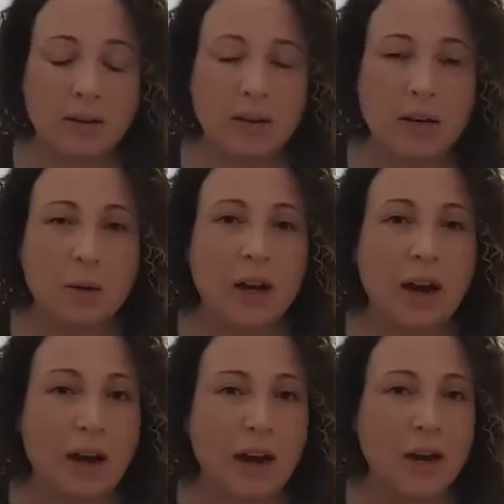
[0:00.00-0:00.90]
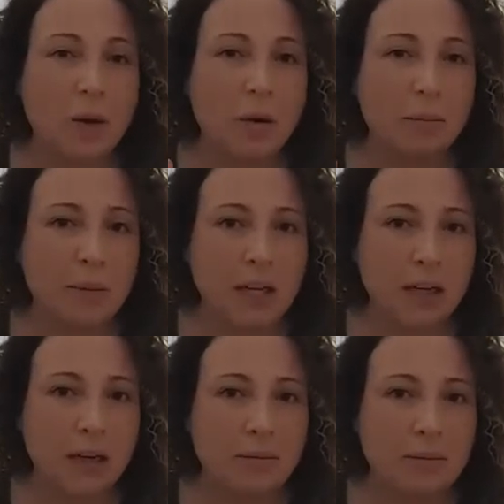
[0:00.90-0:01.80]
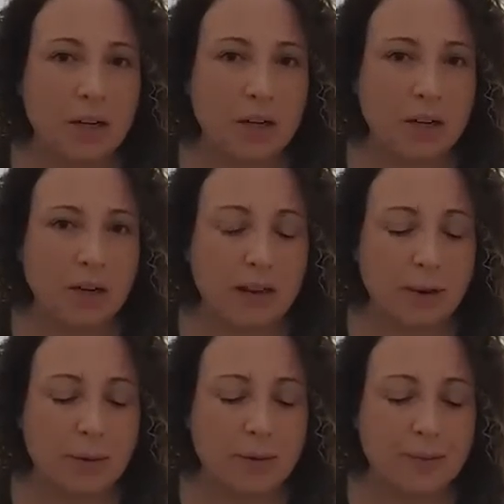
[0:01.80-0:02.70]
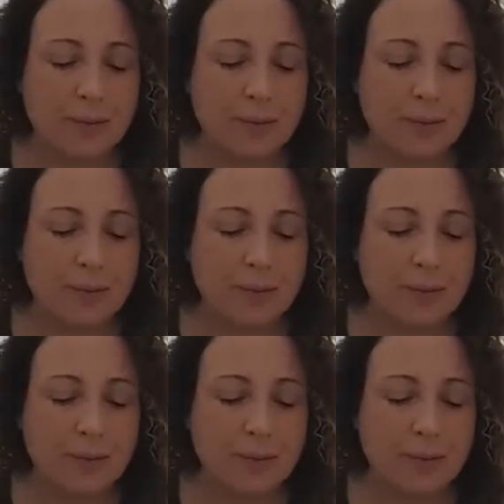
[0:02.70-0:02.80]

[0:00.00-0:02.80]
Now, would I or me be good in that one?